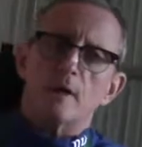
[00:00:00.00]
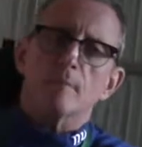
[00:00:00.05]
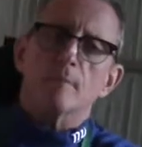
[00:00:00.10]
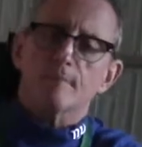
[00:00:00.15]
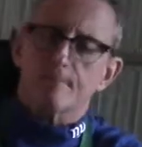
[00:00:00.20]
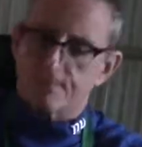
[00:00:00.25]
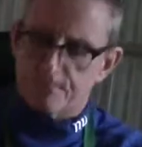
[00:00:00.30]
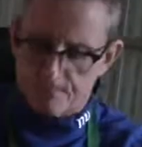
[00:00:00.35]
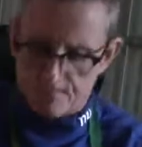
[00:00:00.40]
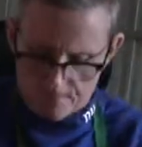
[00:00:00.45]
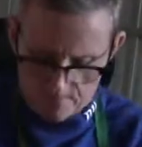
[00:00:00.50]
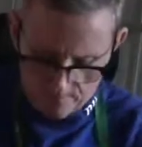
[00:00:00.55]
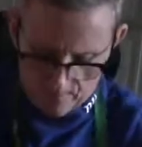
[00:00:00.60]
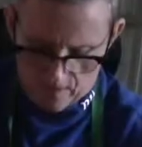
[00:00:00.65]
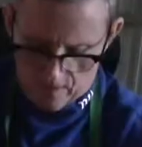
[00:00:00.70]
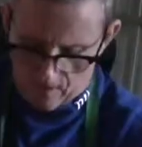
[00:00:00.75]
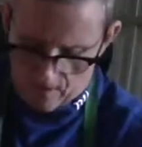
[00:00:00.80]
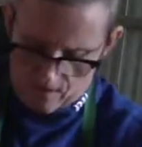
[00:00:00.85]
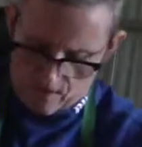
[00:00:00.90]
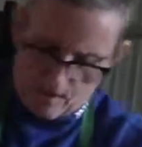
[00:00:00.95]
in.
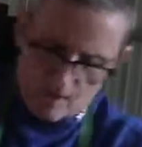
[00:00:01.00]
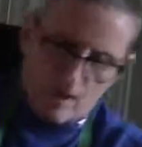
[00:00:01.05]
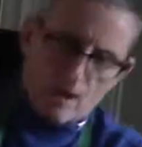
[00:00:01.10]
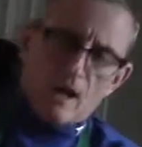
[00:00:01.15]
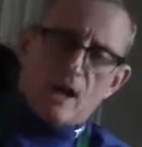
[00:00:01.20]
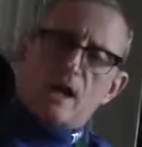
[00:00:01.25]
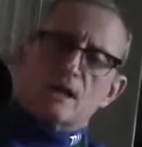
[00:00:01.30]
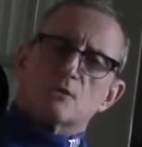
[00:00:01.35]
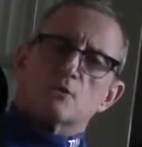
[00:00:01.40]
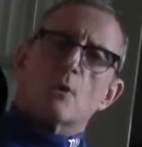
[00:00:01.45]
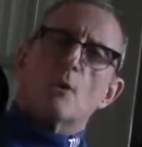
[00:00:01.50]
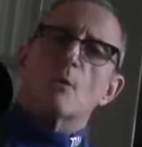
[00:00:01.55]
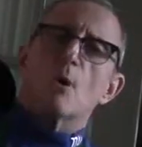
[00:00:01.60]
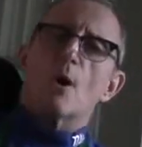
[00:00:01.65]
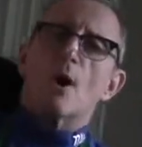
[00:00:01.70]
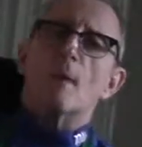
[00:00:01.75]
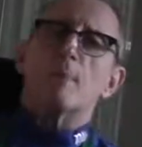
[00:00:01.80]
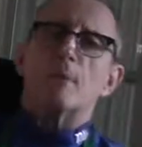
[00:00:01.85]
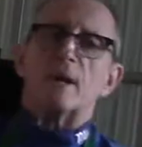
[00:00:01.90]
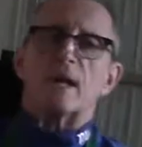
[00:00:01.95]
That's what
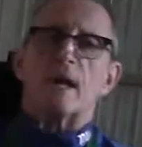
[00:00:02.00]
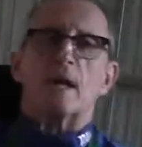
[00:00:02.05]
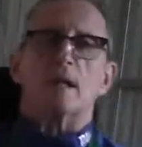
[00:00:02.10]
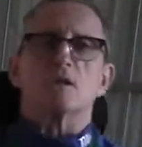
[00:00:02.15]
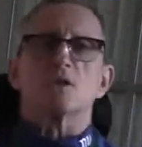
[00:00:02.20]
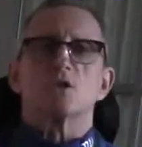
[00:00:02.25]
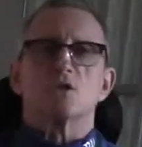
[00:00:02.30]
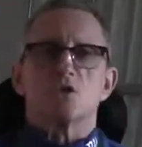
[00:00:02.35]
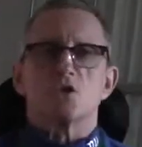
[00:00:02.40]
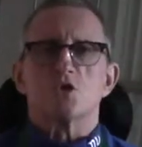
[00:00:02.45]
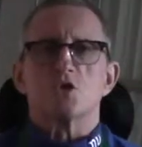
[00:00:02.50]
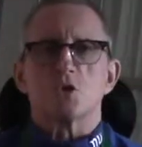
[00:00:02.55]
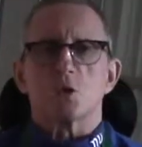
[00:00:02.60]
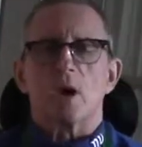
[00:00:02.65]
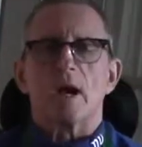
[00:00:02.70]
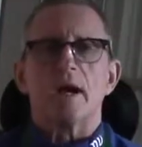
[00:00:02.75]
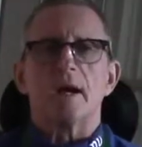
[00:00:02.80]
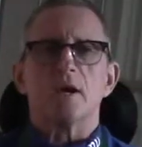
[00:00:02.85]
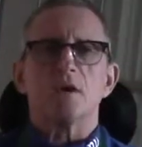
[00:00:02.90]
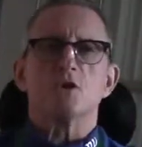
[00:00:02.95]
we're up against.
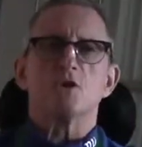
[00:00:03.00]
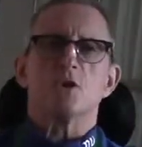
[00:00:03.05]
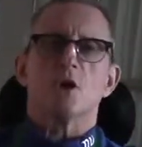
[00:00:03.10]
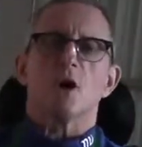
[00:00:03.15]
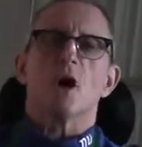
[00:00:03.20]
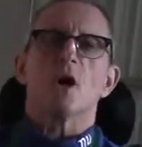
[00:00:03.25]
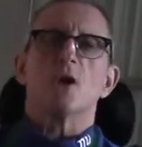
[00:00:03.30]
Trying to